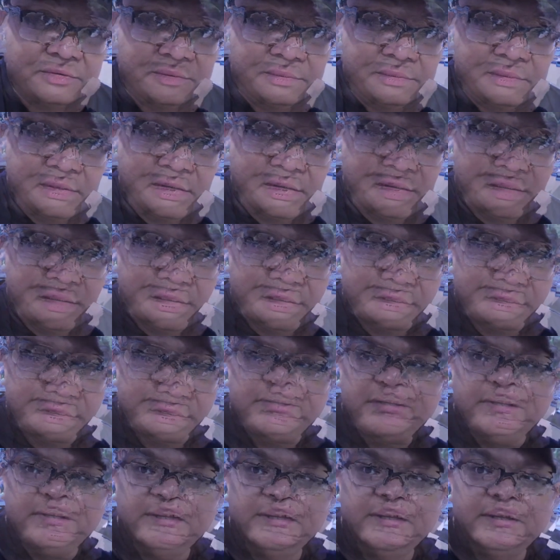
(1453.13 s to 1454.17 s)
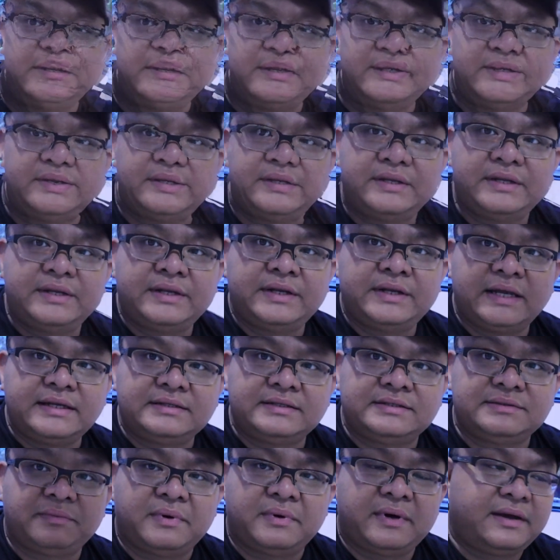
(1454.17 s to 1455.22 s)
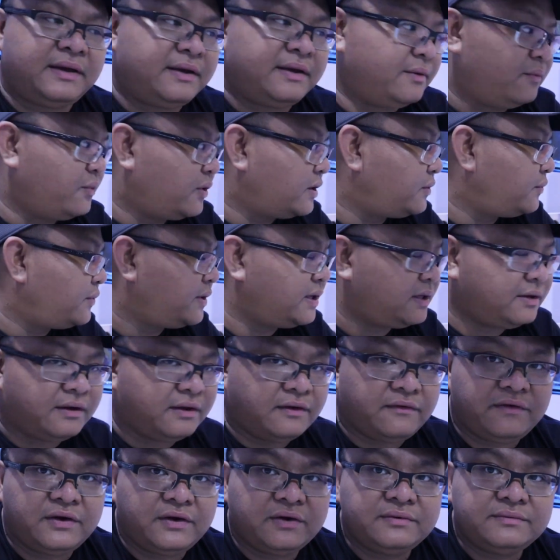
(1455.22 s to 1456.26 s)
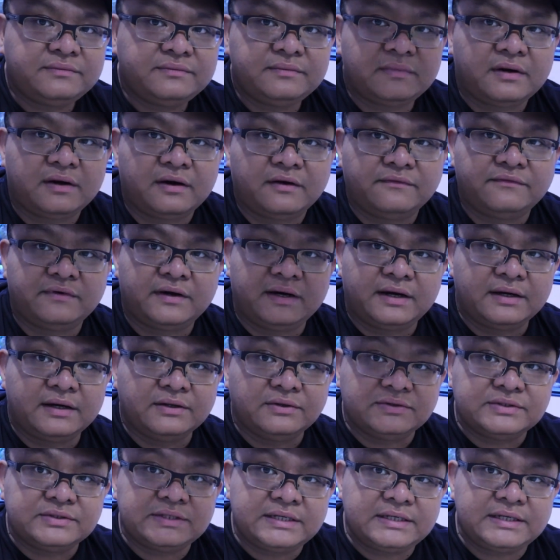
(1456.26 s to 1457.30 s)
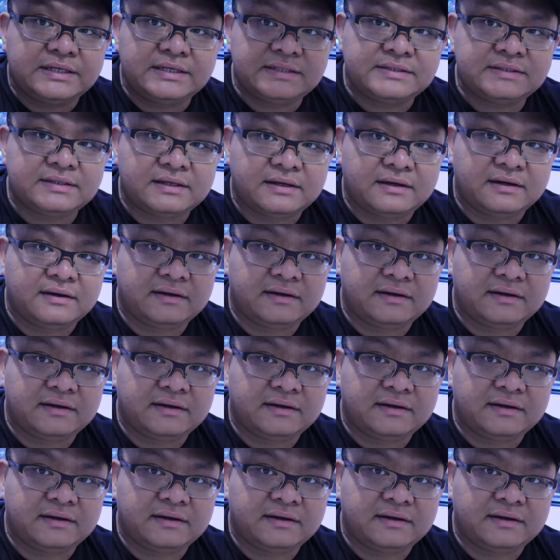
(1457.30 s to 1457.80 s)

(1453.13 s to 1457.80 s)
to be done immediately. So that is my 1 week review of using this